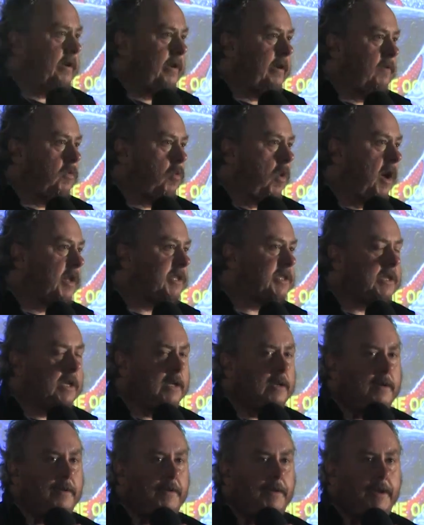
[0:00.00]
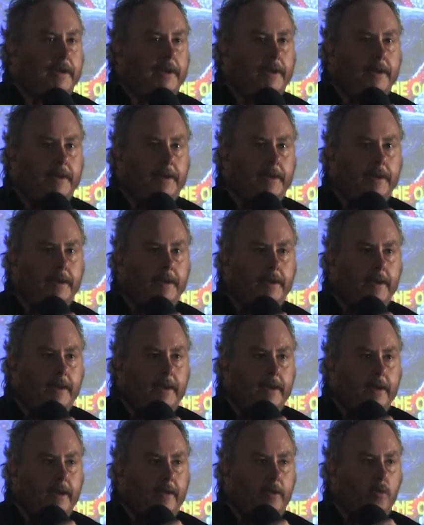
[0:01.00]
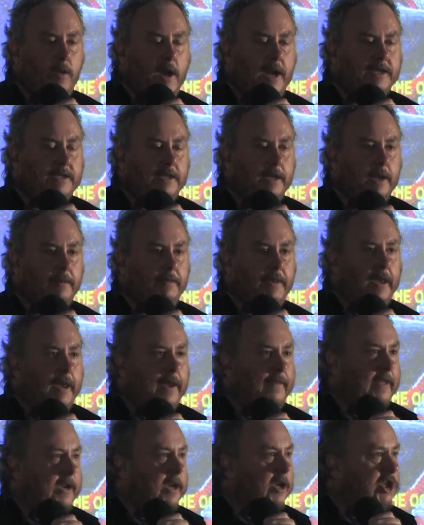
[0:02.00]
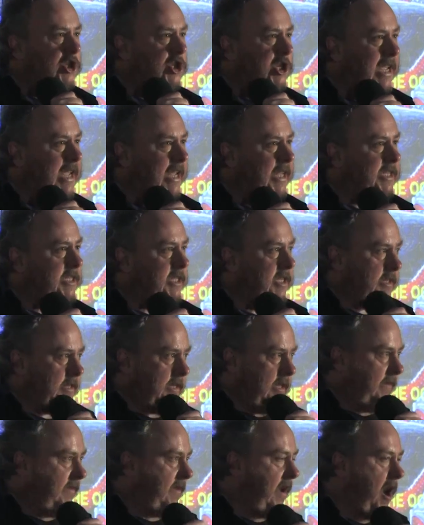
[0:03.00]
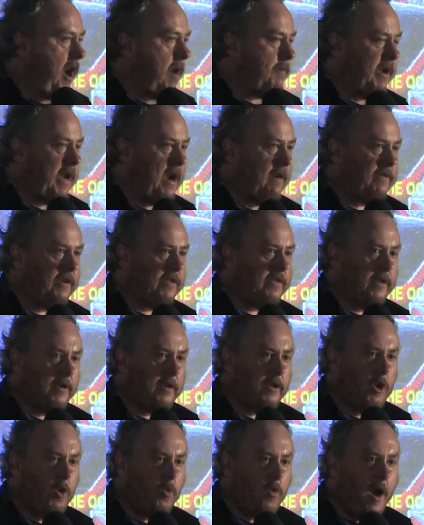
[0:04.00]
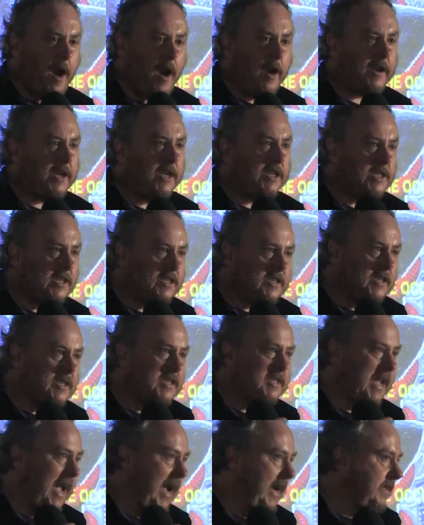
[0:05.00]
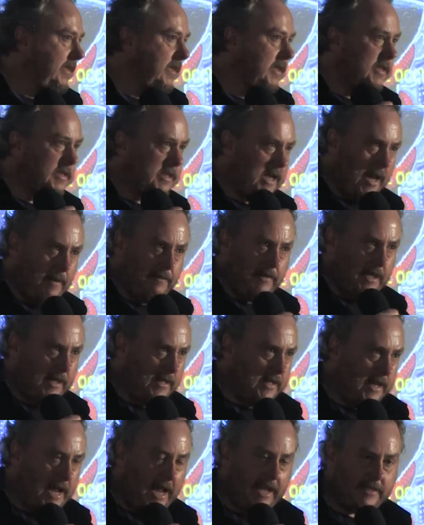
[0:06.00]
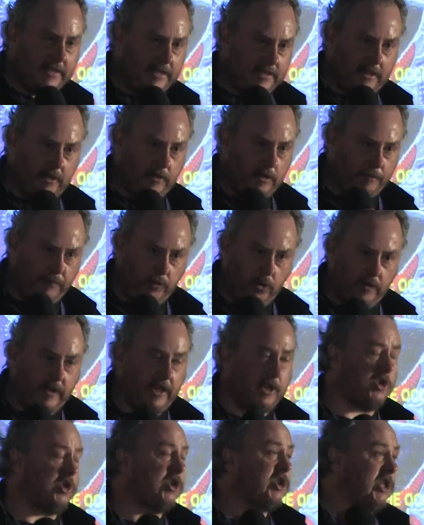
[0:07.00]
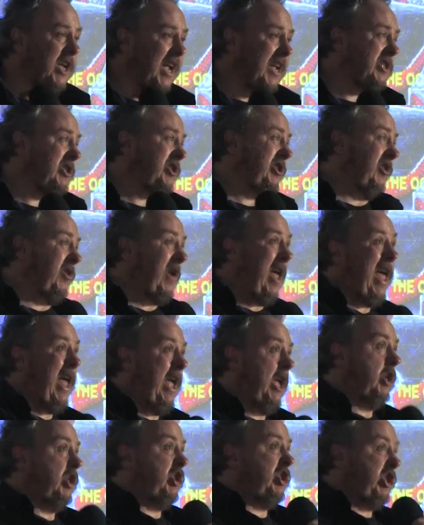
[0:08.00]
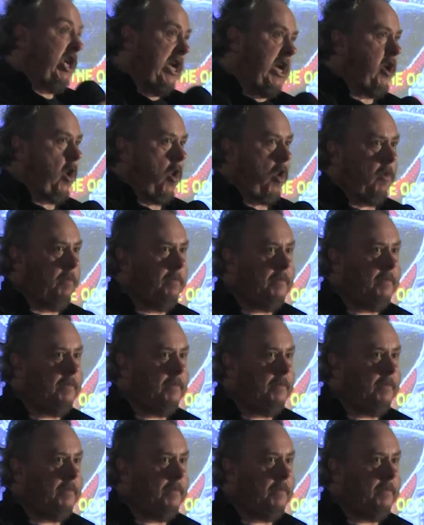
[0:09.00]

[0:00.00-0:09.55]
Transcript: of Watson and the rest of them, that your genes determine everything you are. This is exactly the same thing the Nazis did with blood. They just changed it to genome.